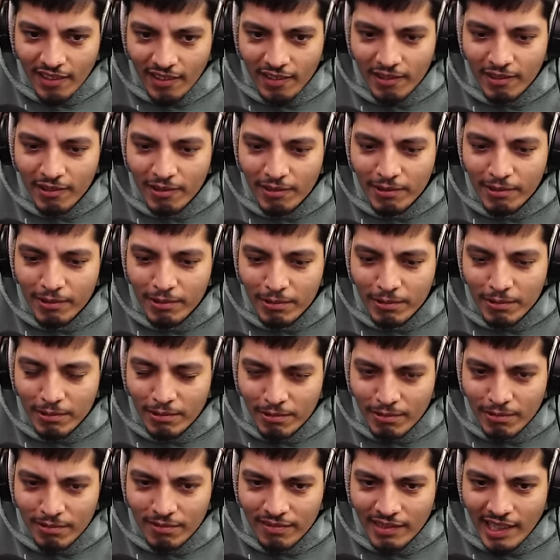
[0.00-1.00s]

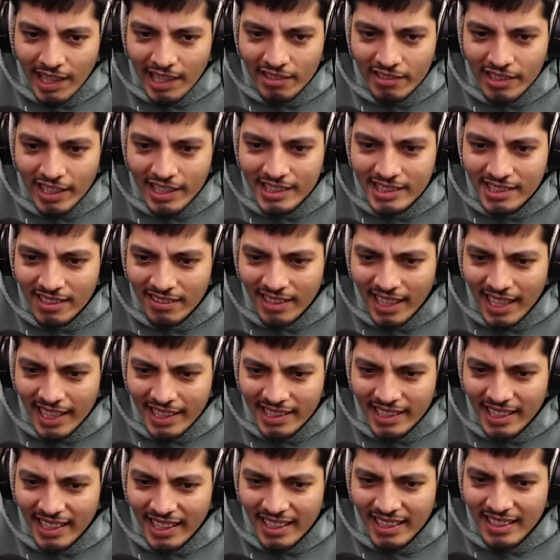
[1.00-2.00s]
Oh, I don't think he's gonna
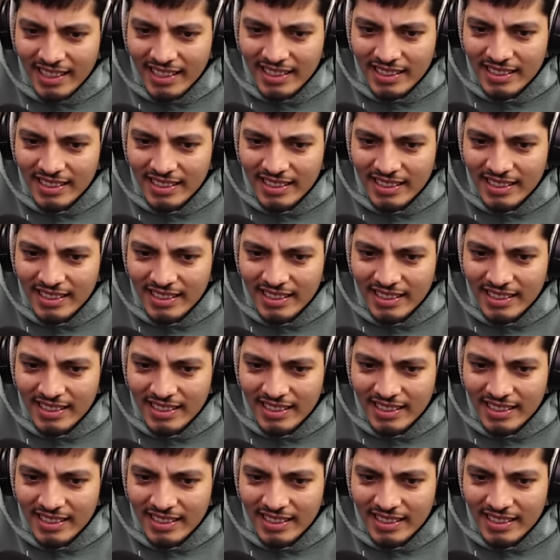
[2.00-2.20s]
like that.